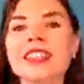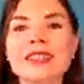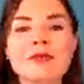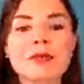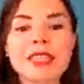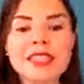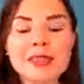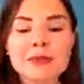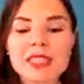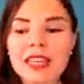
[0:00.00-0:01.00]
any
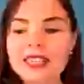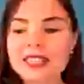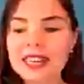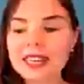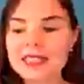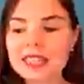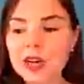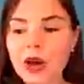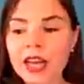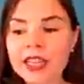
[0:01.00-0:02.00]
other beings besides us.